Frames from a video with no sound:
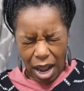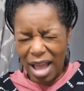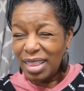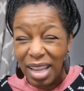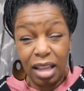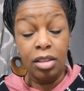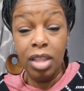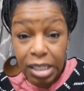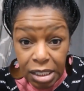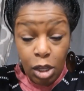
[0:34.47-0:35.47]
I think
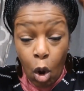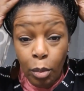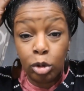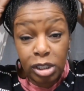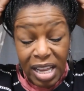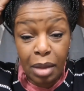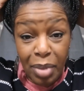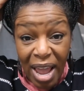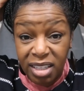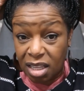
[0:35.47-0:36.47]
this is almost 10
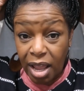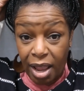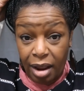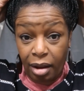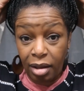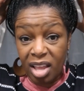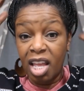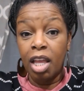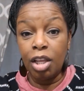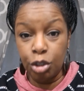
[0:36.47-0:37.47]
packs of hair
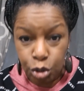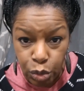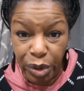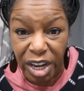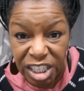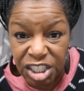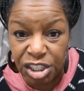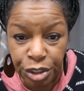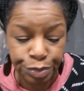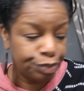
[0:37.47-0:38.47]
it's too
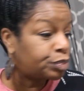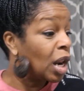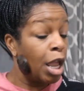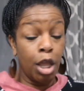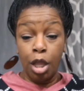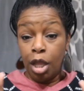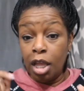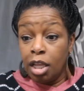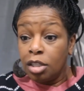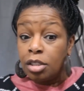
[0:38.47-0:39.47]
much
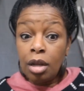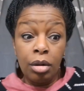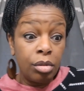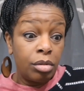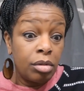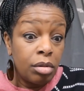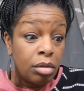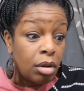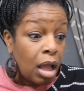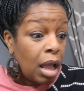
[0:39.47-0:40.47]
so
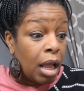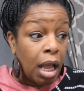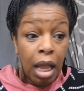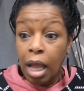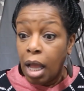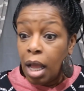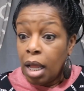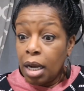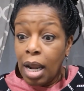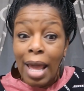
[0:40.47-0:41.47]

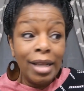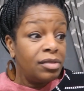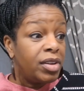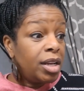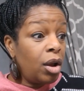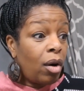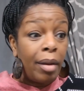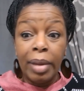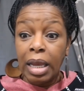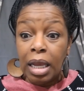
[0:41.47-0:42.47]
last video
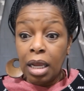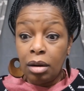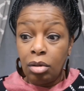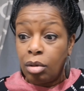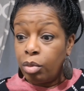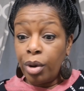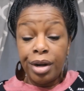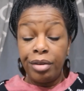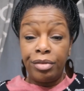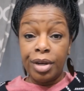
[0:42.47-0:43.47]
i made or
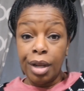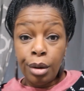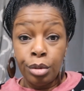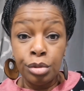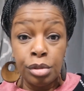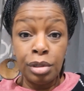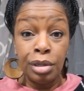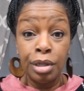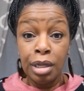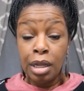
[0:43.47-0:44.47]
one of the videos
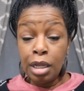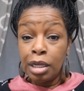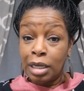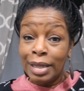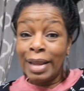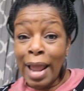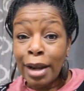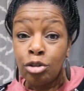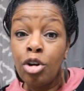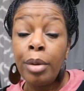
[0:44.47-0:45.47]
Clint
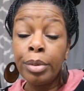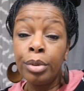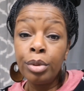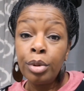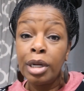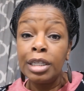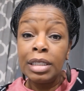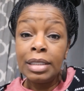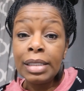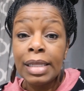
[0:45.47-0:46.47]
got in trouble because
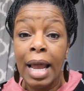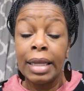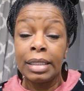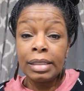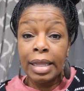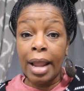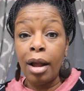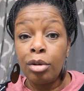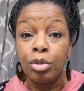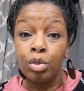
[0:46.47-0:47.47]
he decided to stay
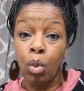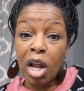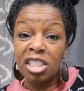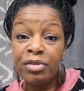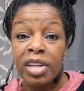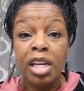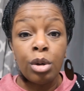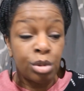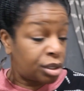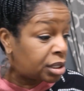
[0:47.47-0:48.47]
out watching
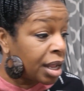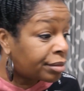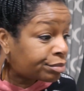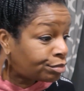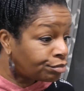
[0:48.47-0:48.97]
videos and stuff